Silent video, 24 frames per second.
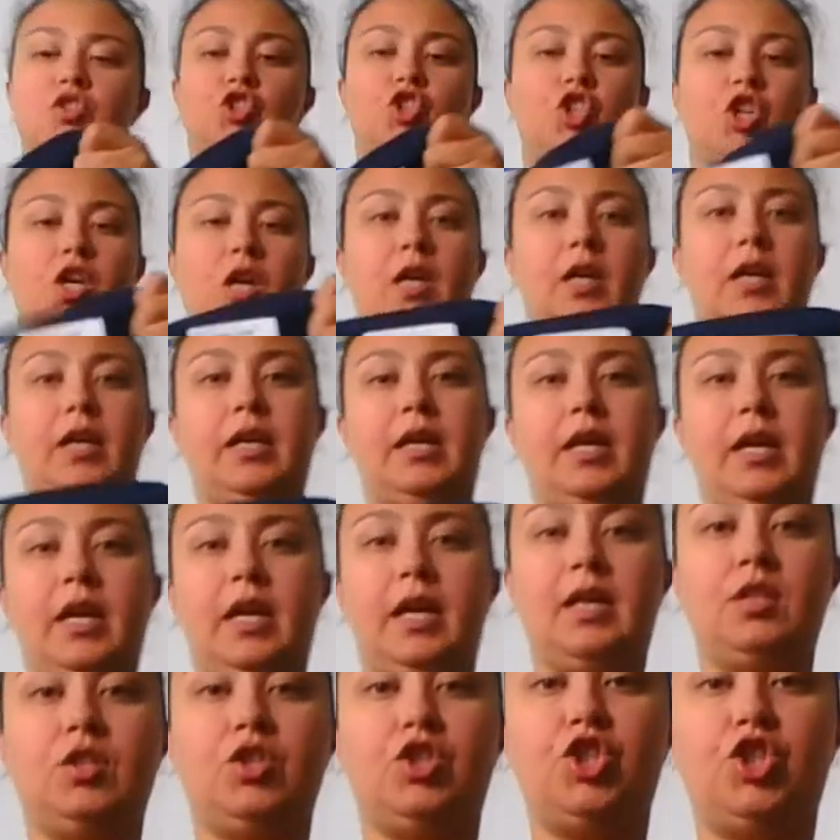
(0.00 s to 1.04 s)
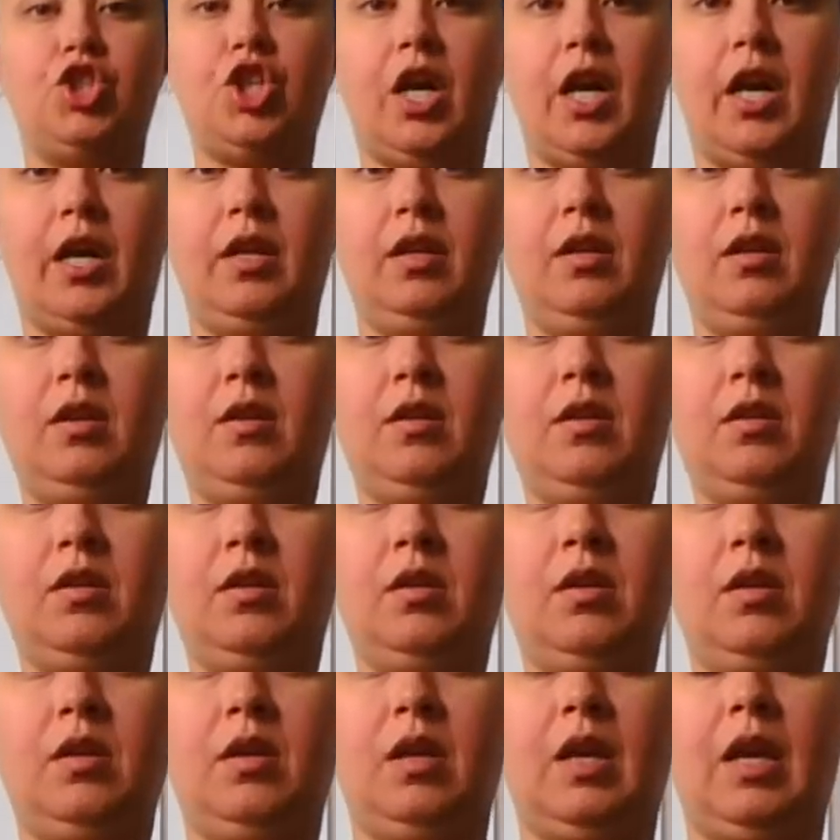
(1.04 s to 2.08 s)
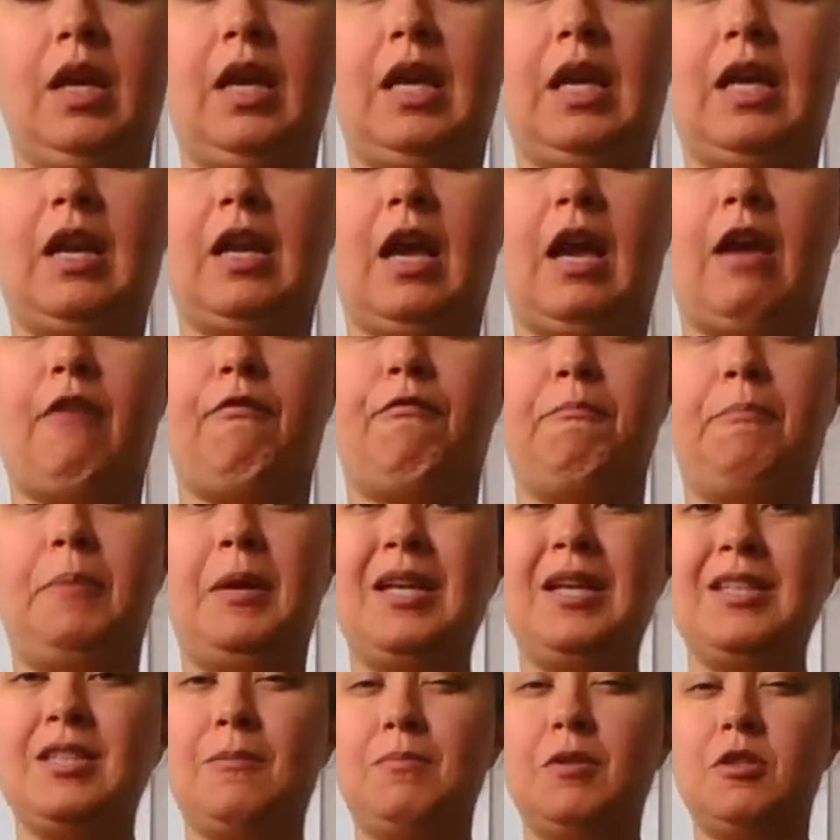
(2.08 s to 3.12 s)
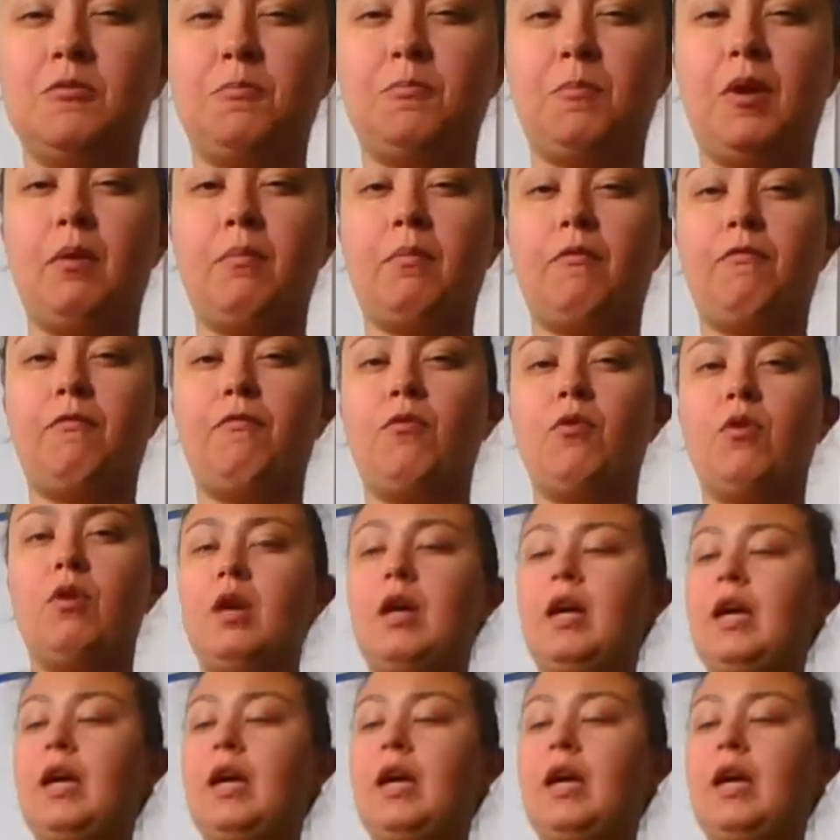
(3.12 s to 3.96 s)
John and Jen. And I've picked up this brand before.